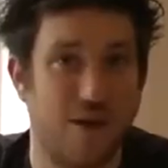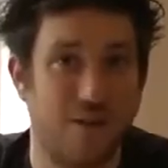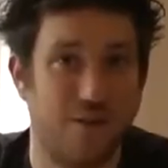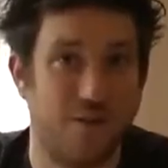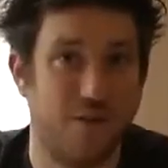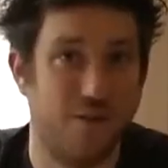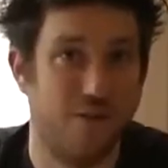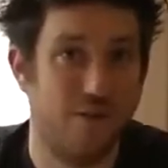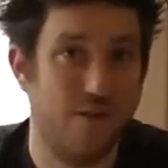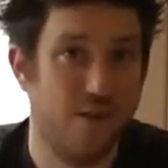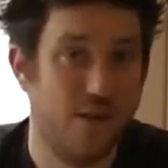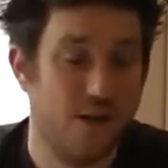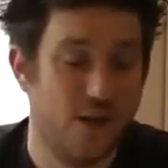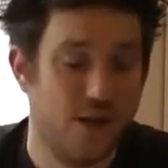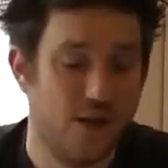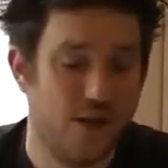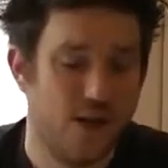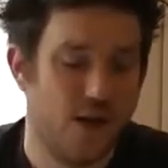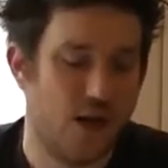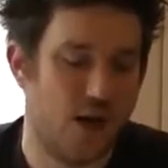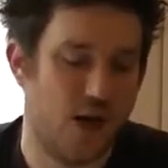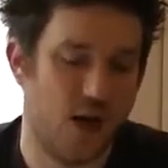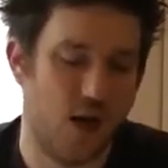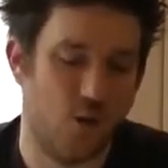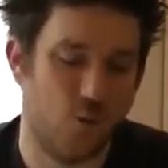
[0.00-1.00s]
button,
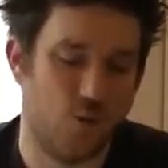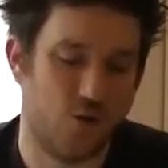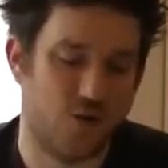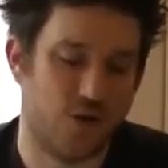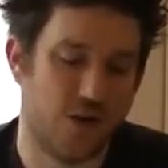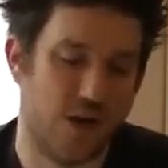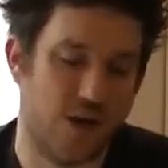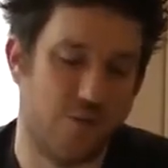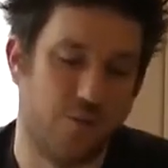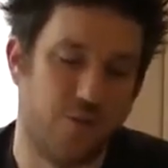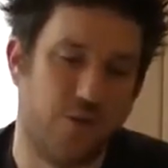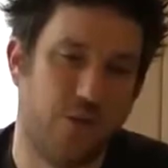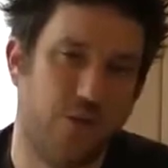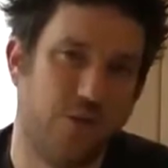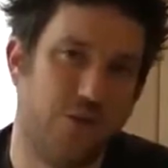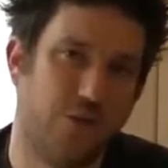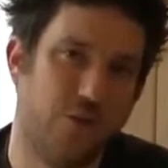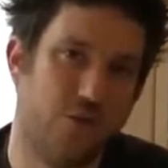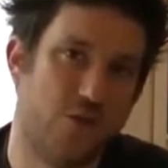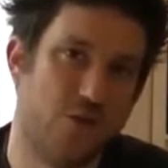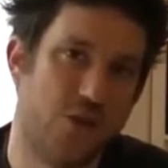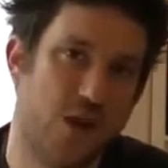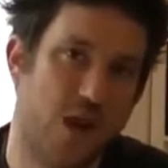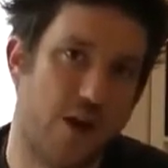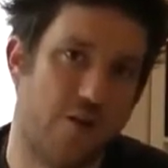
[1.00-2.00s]
which enables you
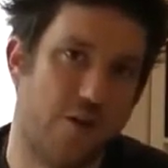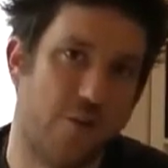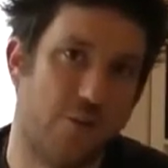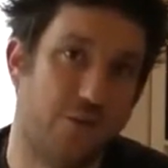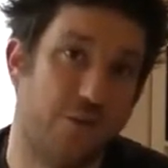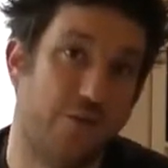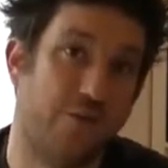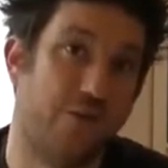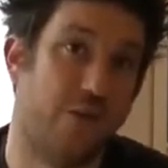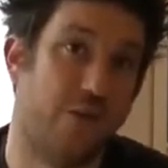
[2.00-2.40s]
to share up to